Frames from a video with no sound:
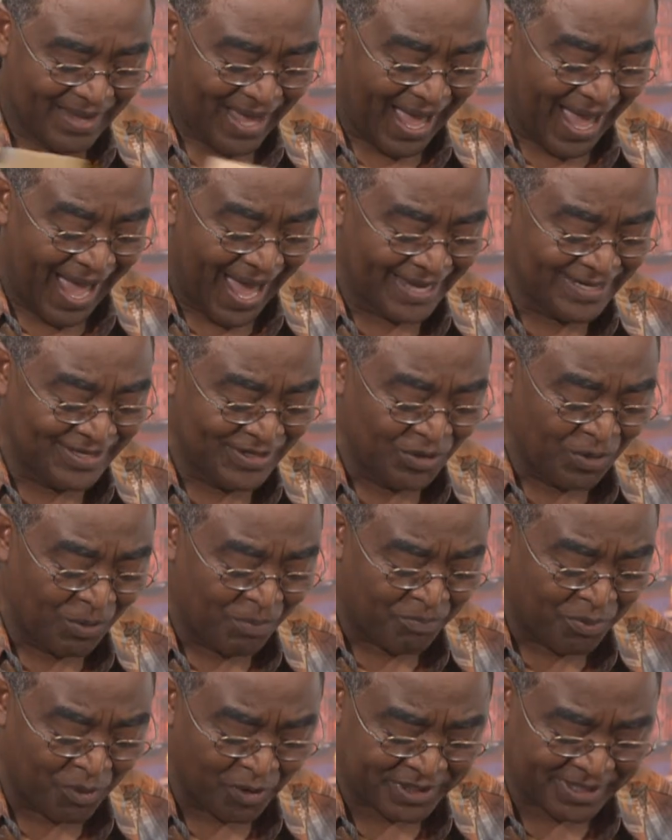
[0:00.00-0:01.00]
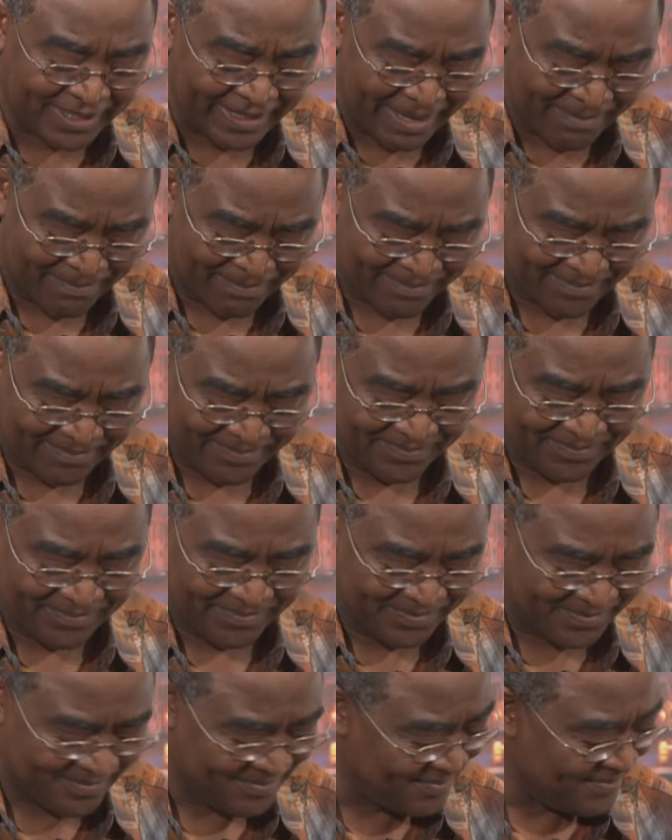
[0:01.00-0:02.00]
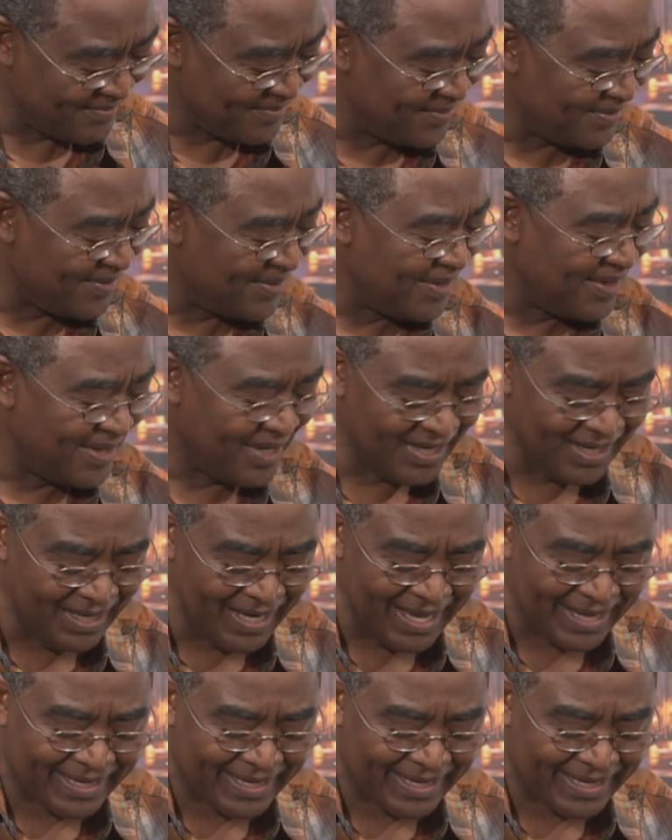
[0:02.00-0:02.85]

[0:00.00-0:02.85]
and you put them in a